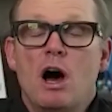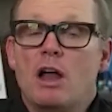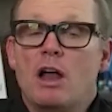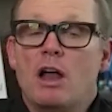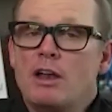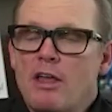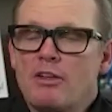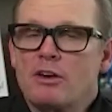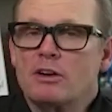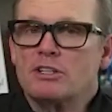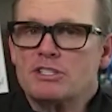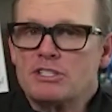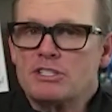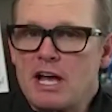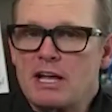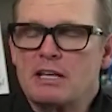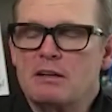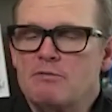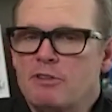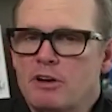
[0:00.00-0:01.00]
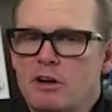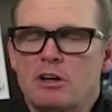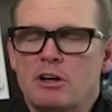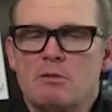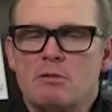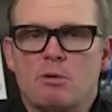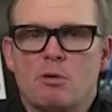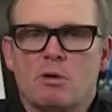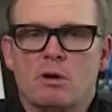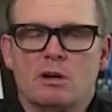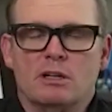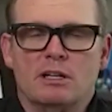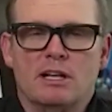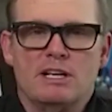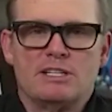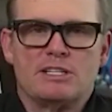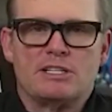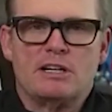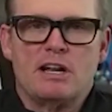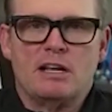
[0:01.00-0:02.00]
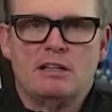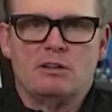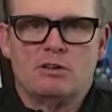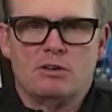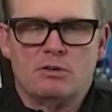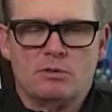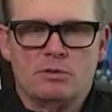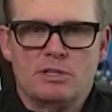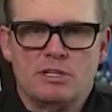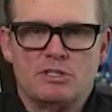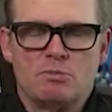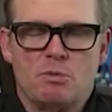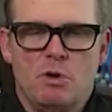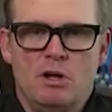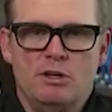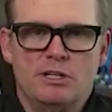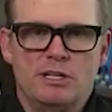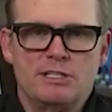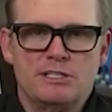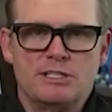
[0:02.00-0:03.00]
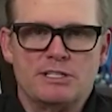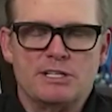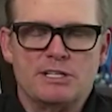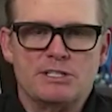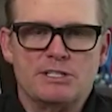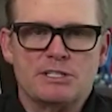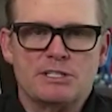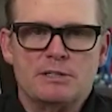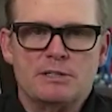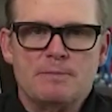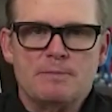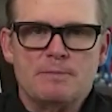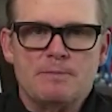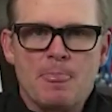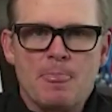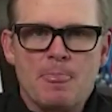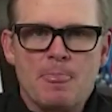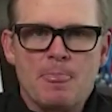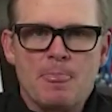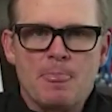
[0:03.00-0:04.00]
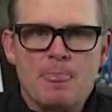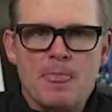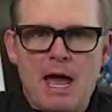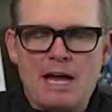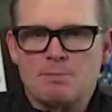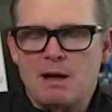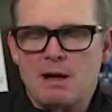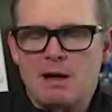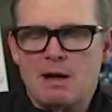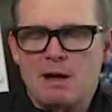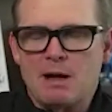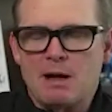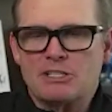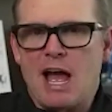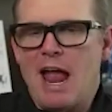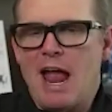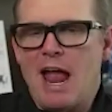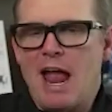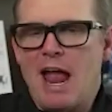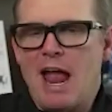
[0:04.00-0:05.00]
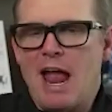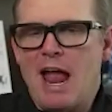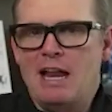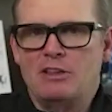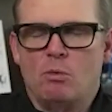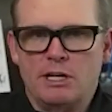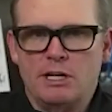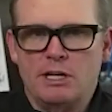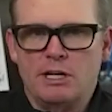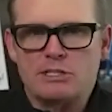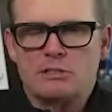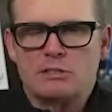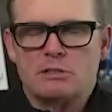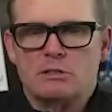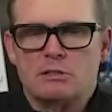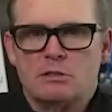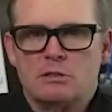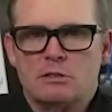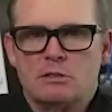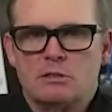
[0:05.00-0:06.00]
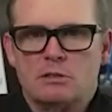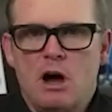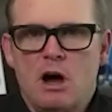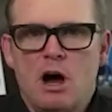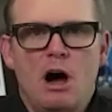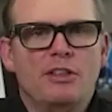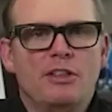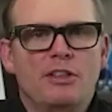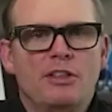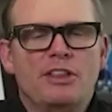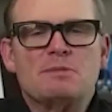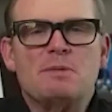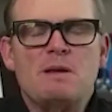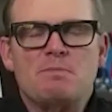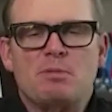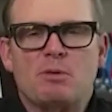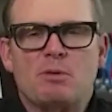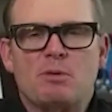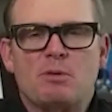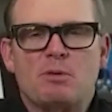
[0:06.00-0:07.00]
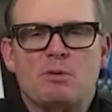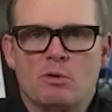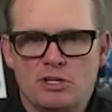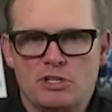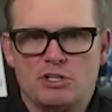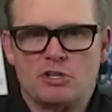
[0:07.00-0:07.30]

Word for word: Another second very important lesson I learned with these walnuts is, as much as I hated the walnuts, all these people were